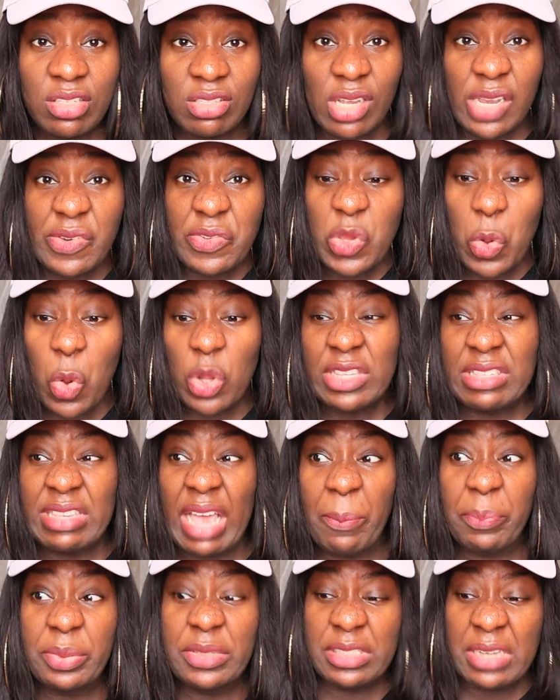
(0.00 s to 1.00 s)
you don't even know what's
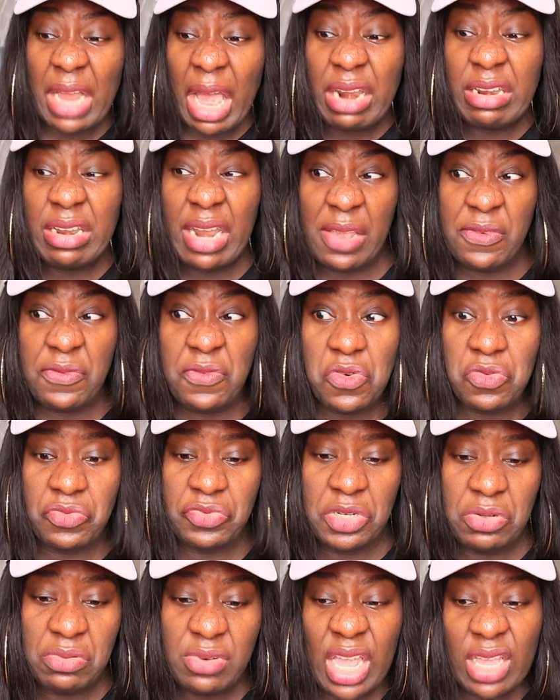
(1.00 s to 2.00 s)
happening in her life for
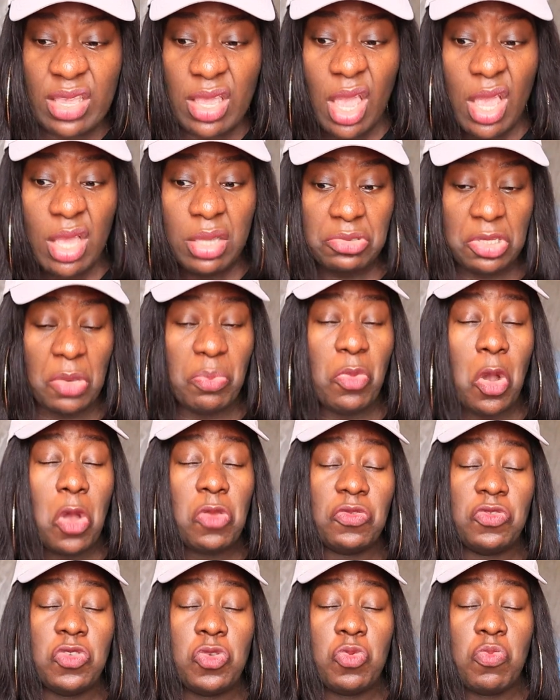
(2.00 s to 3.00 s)
real. Like, some
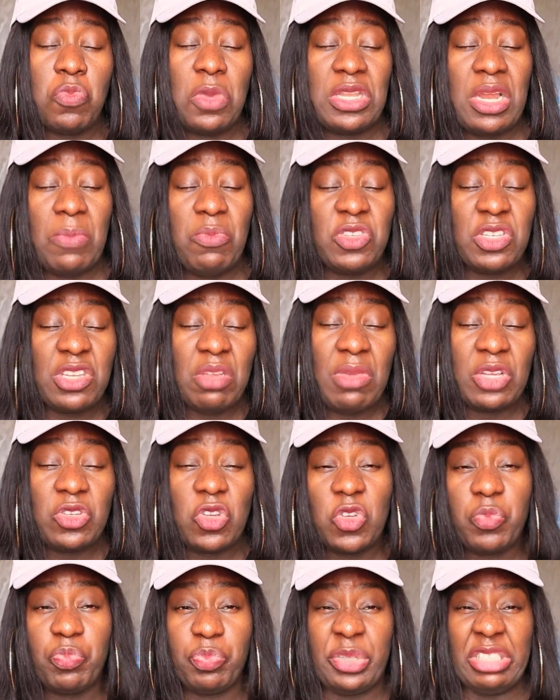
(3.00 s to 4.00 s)
all of these women, most of them are
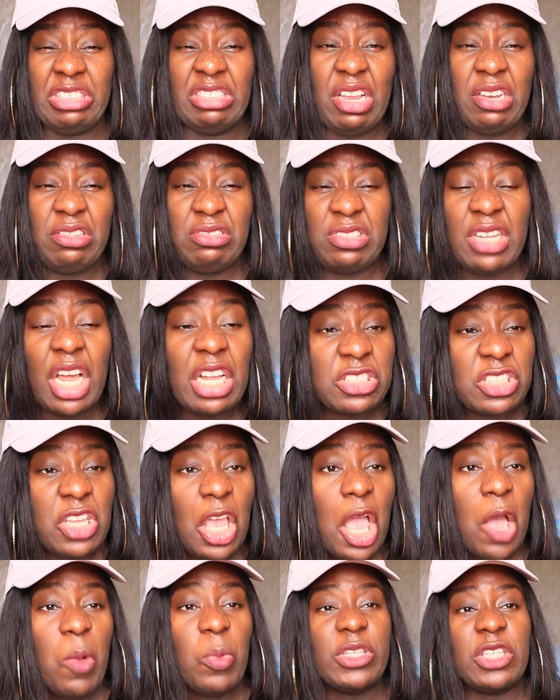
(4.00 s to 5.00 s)
just pretenders.
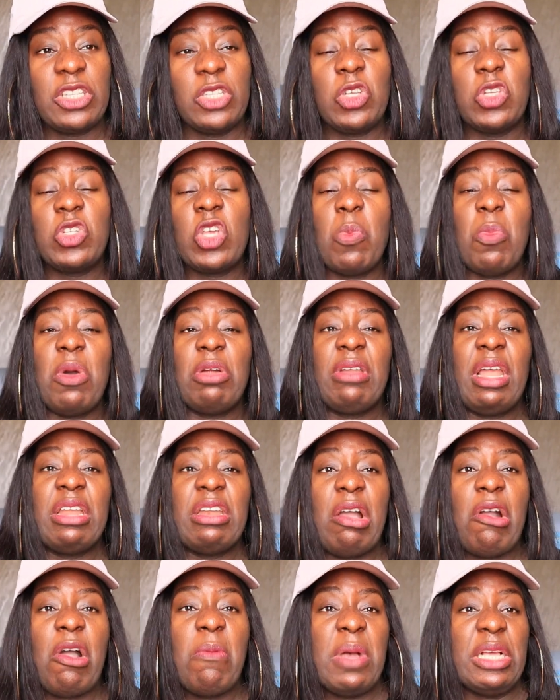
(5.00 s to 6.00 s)
Most of them just come
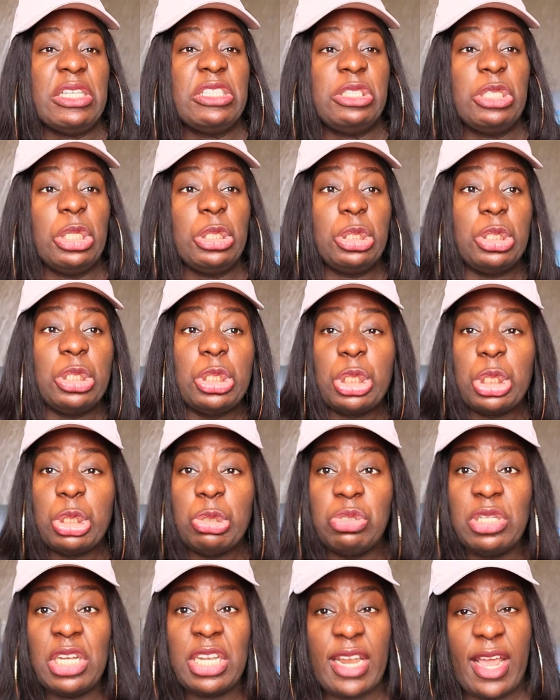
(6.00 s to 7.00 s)
online and come and say things.
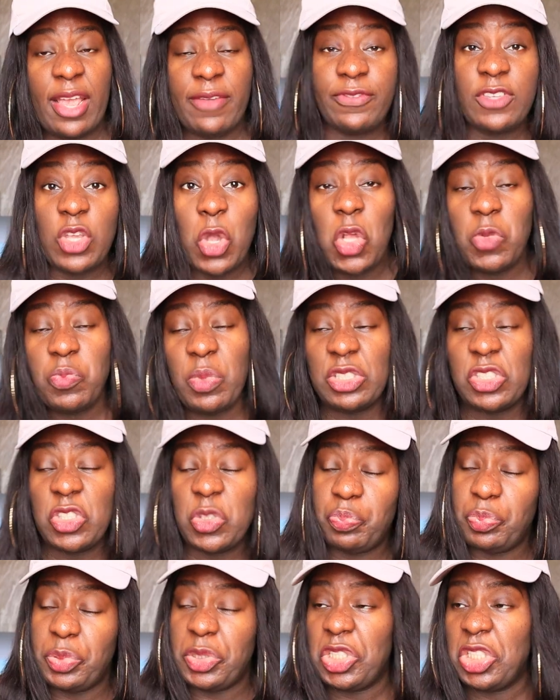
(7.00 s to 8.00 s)
In real life, the husband
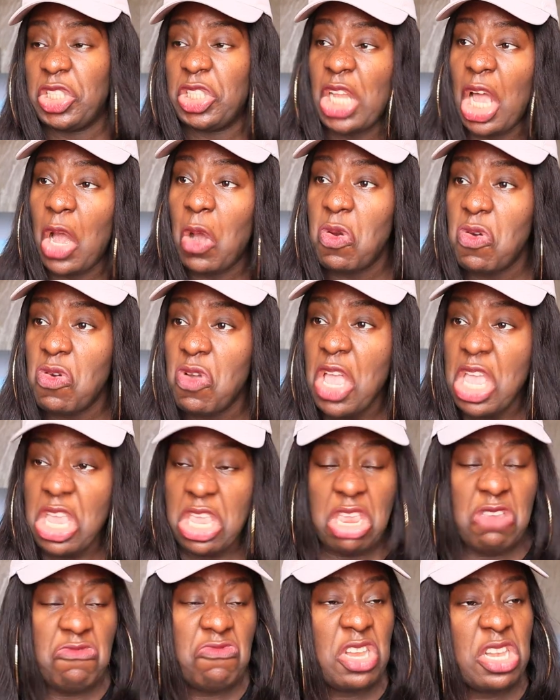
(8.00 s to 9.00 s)
is beating her.
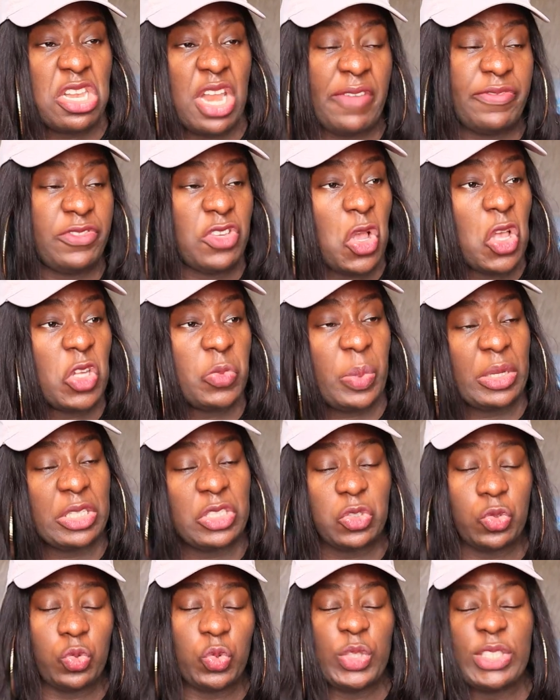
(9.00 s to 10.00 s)
In real life, the
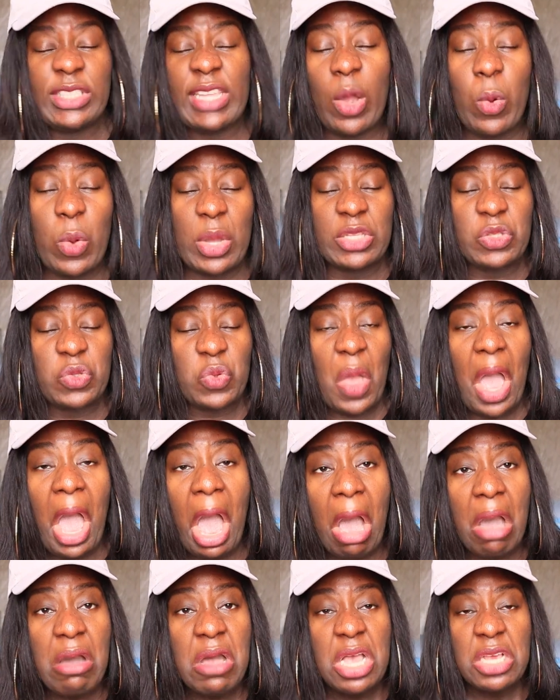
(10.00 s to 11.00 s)
husband is doing that one to
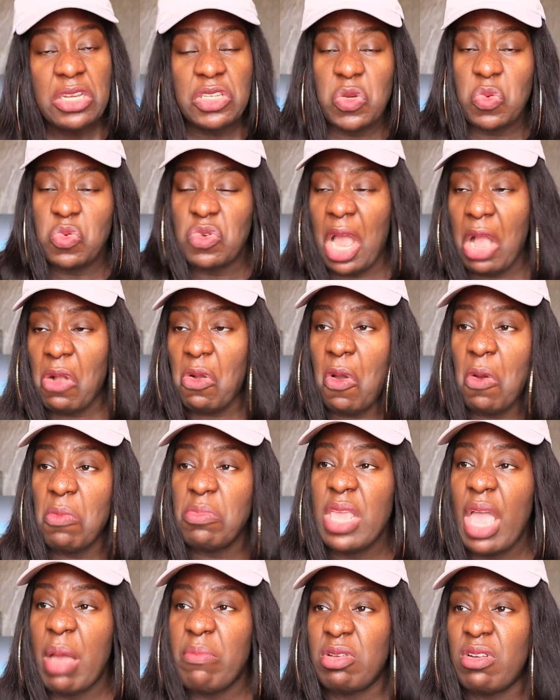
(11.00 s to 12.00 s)
her. She will not
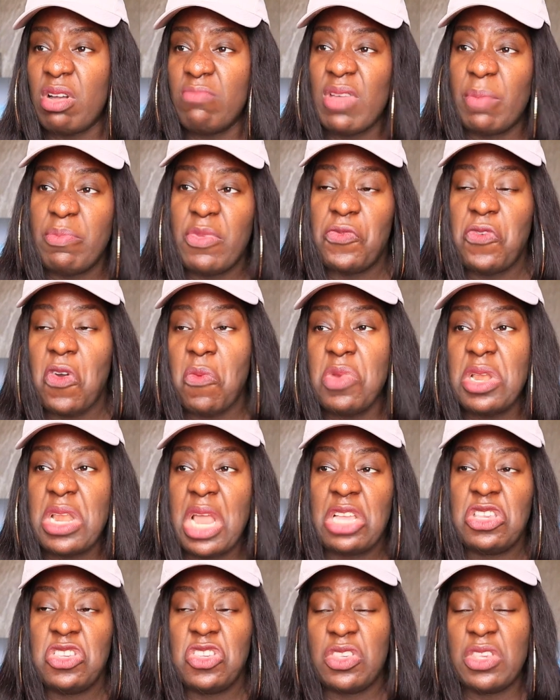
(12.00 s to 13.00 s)
come here and become and be performing
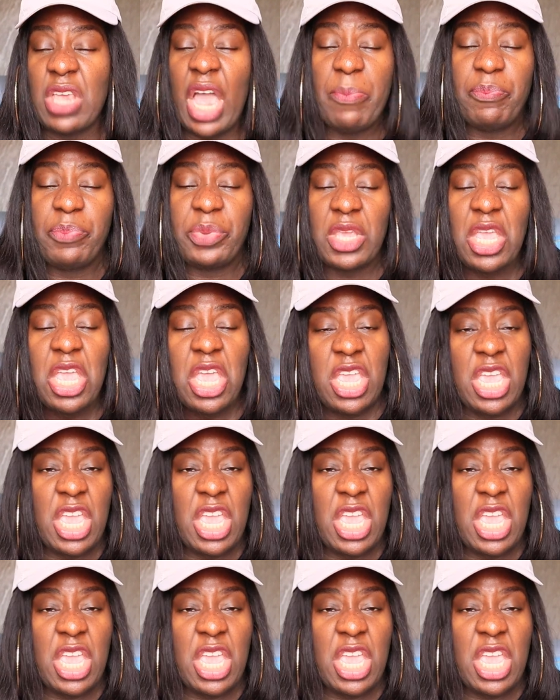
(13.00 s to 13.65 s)
like she's happy.